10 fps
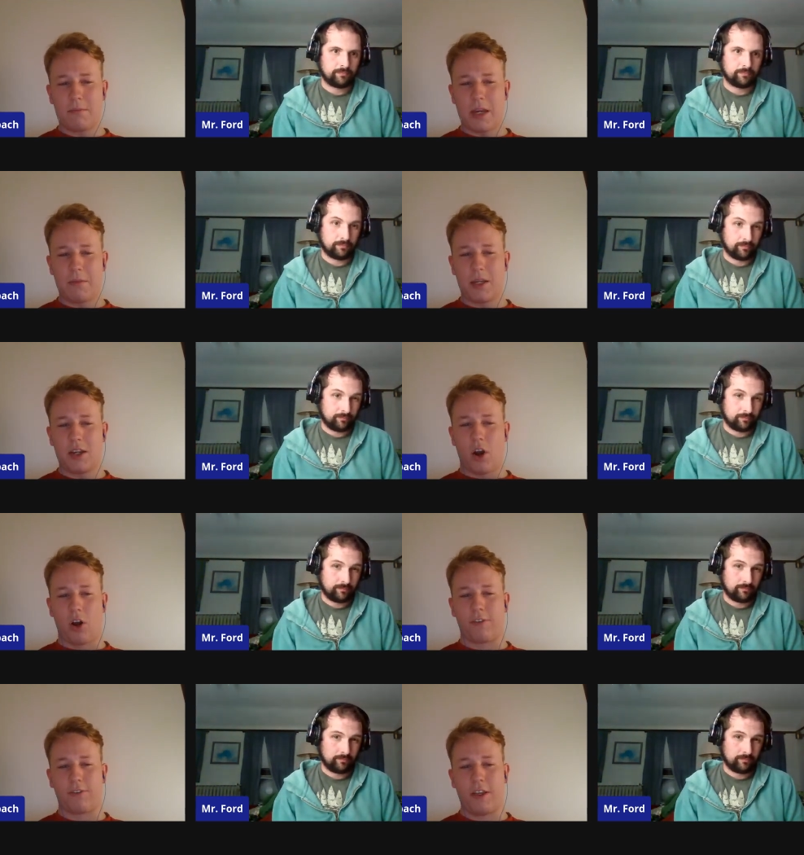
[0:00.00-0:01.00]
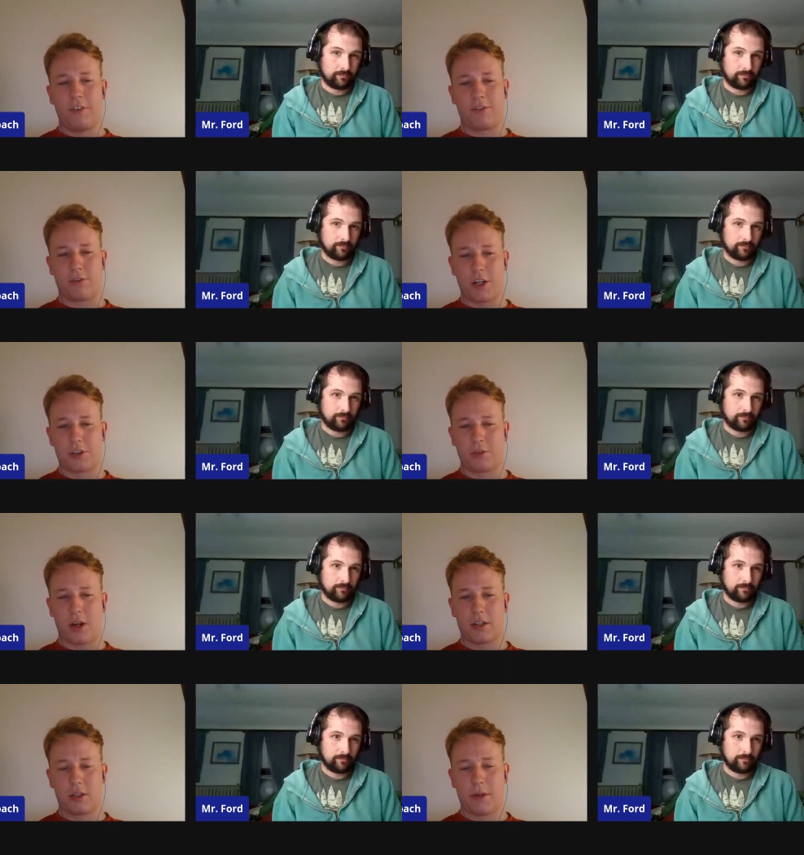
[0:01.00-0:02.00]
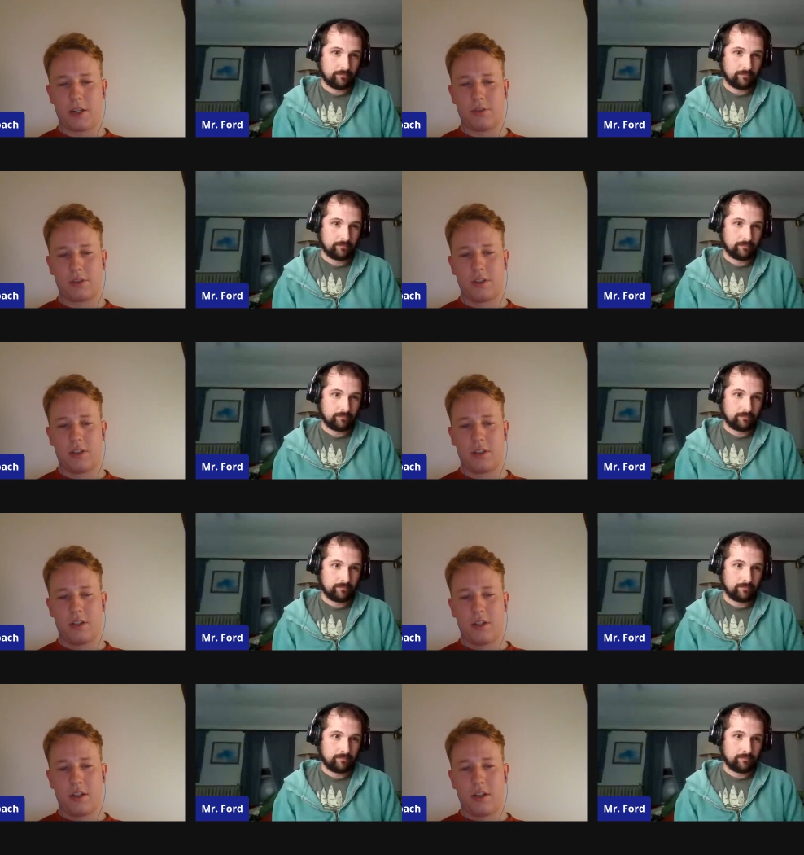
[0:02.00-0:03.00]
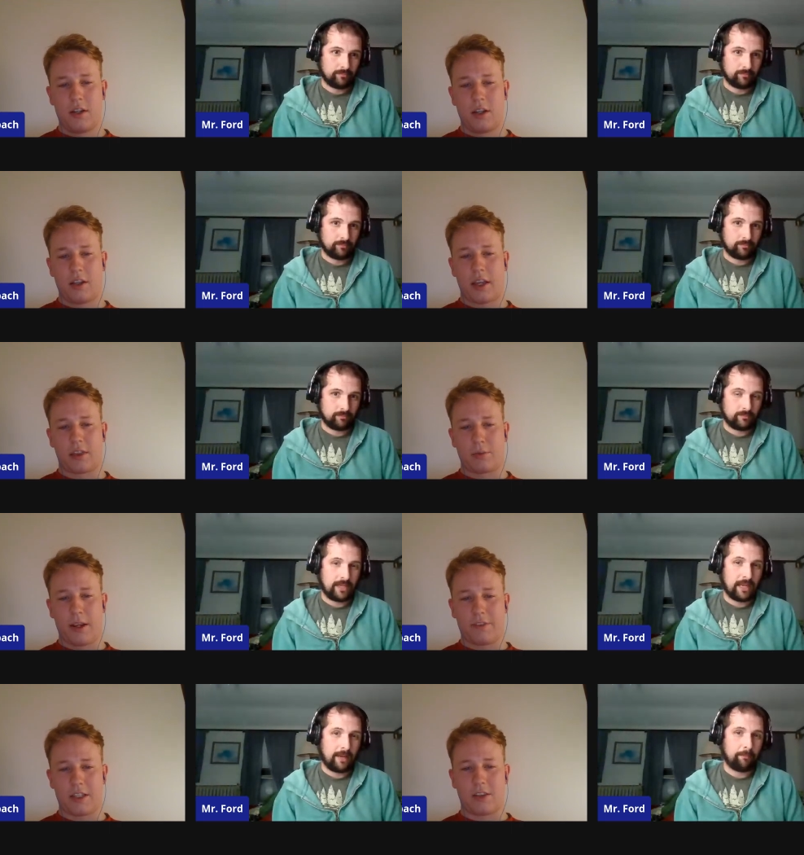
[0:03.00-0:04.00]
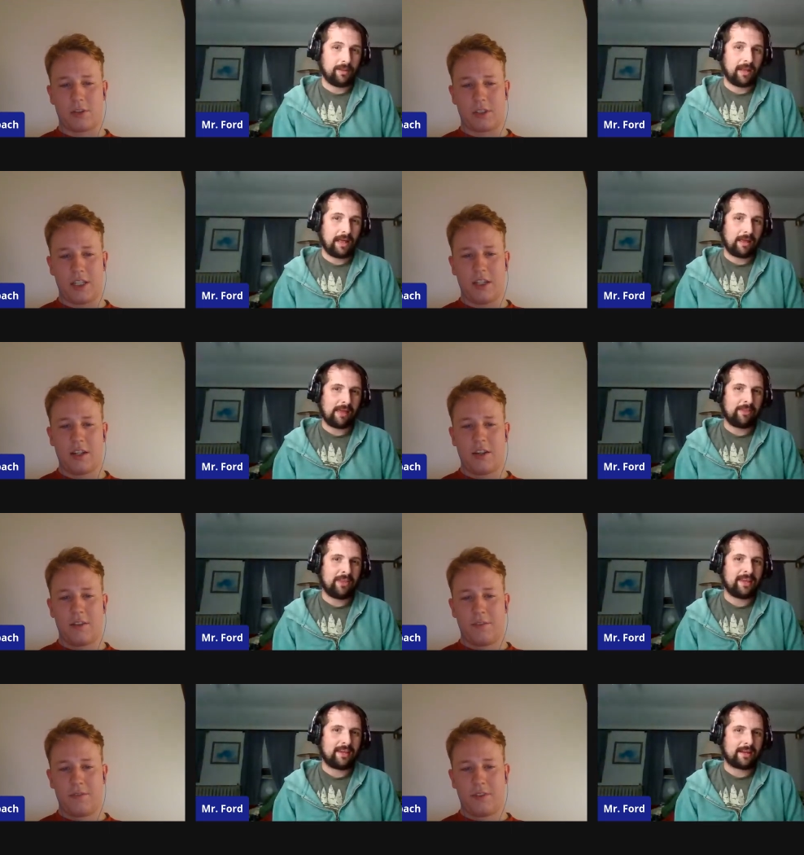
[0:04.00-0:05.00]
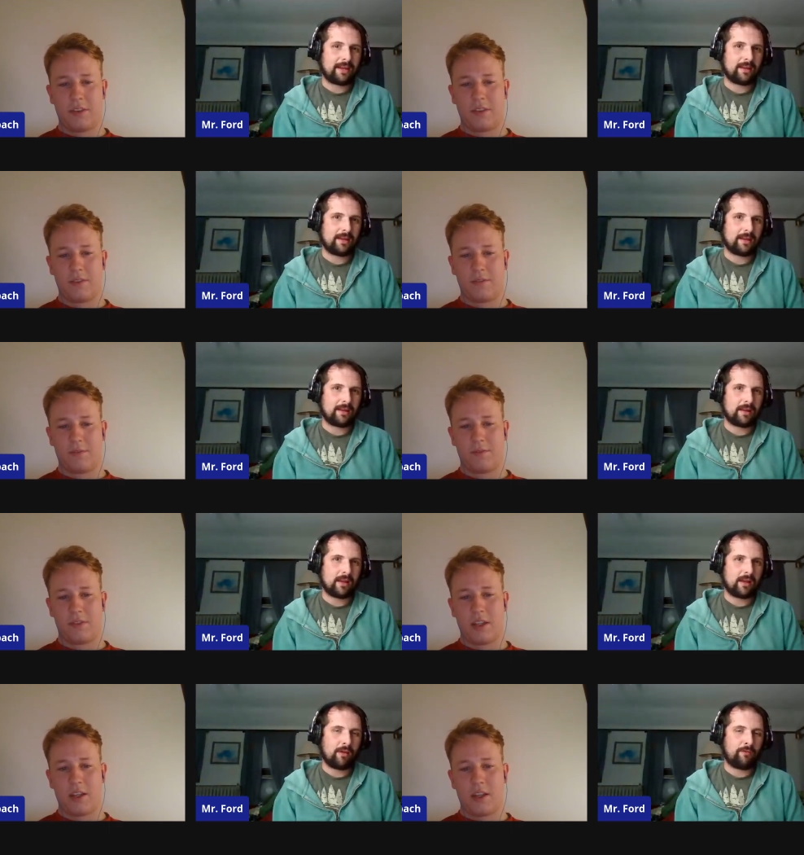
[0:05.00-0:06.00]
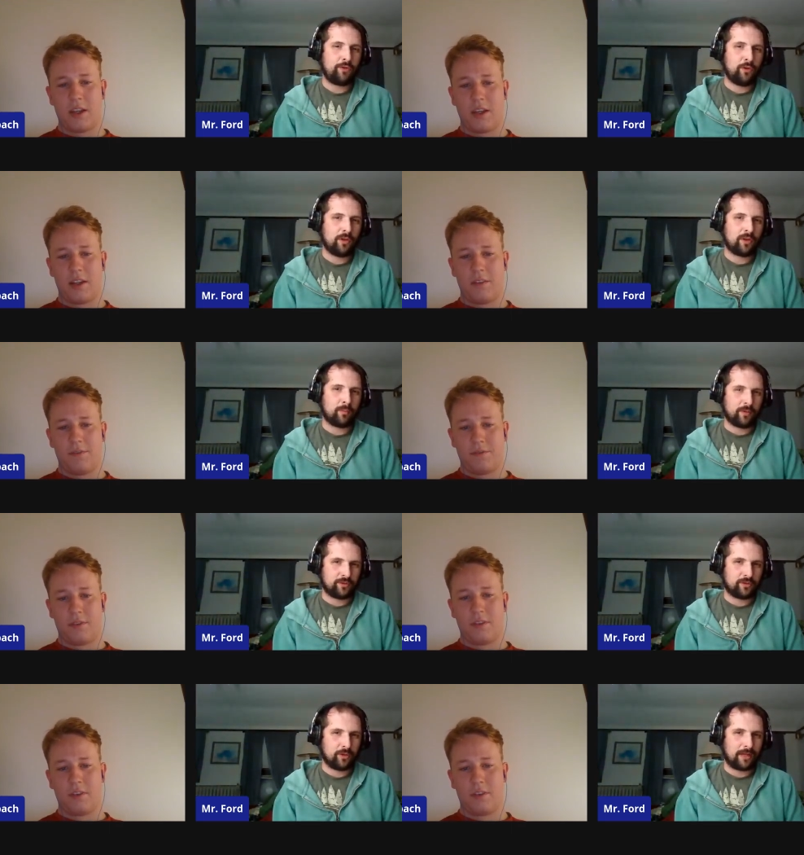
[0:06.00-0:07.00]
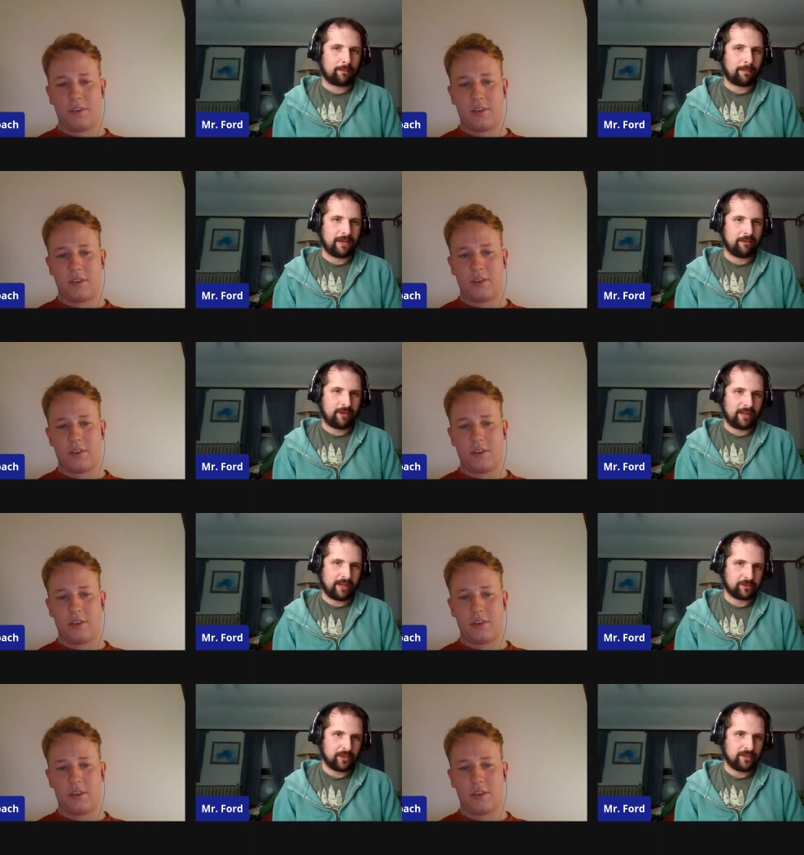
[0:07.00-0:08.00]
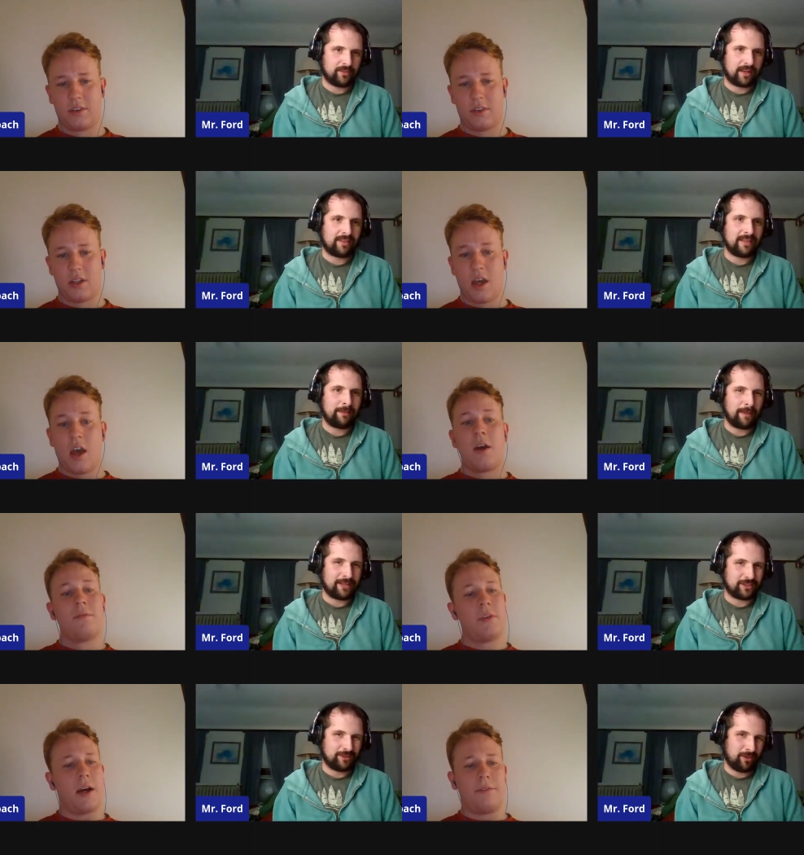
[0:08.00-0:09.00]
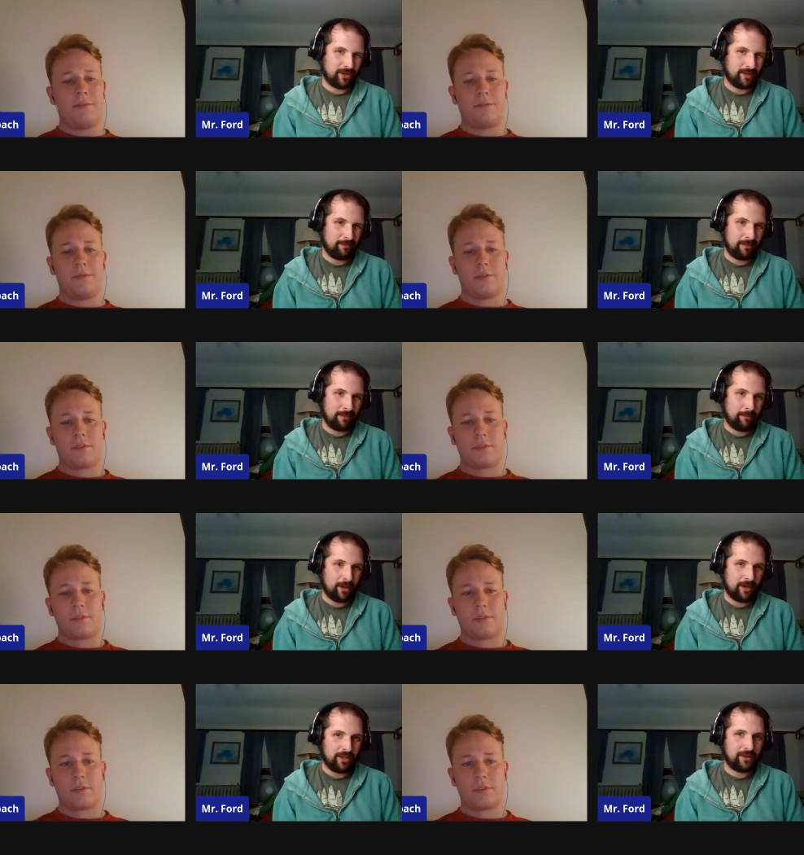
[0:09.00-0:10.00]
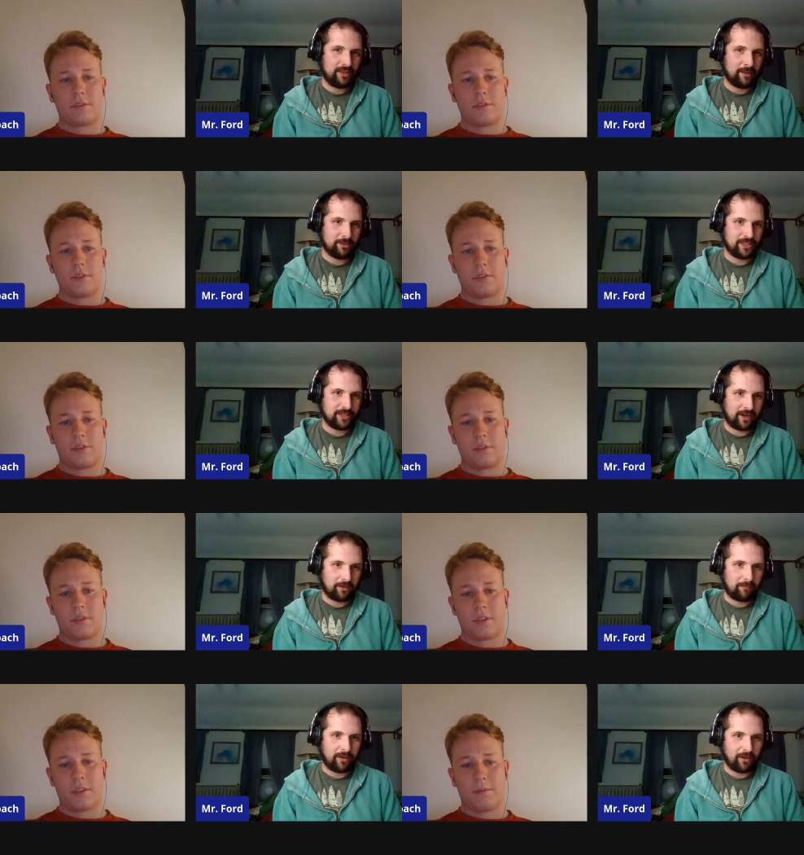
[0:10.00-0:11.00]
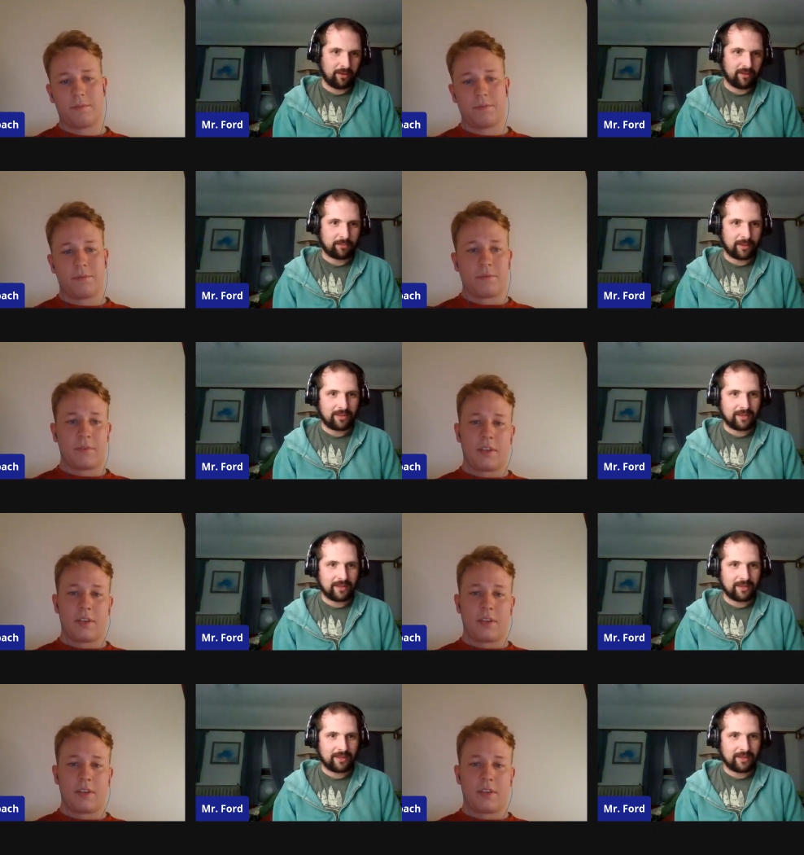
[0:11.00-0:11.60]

Speaker 1: of them maybe are even fresh on Rotten Tomatoes. Like yeah, three of them. I, I, think
Speaker 2: a few of them were still like big financial hits. Like I think Bachelor Party yeah. made money. You can double check me on this, but I think it